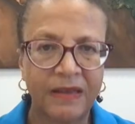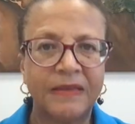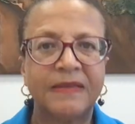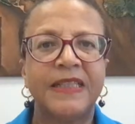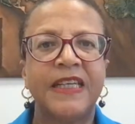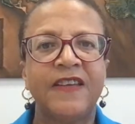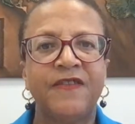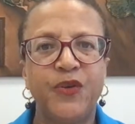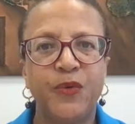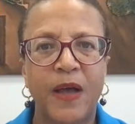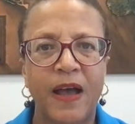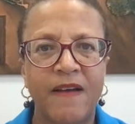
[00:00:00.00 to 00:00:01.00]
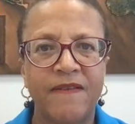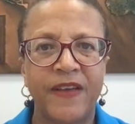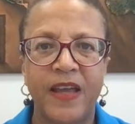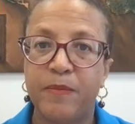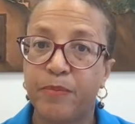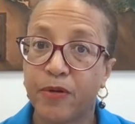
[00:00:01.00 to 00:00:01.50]
if you have a
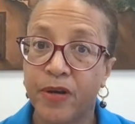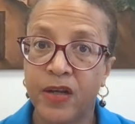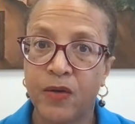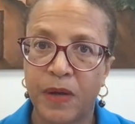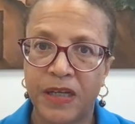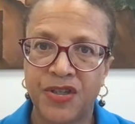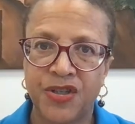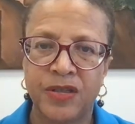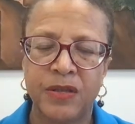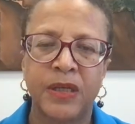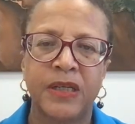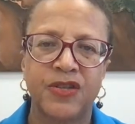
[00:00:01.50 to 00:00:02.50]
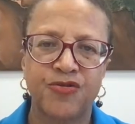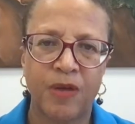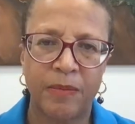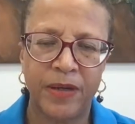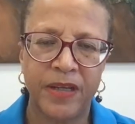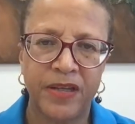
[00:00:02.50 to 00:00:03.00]
burning question that is
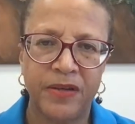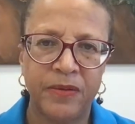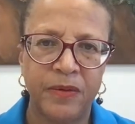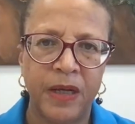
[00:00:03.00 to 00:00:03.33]
troubling you,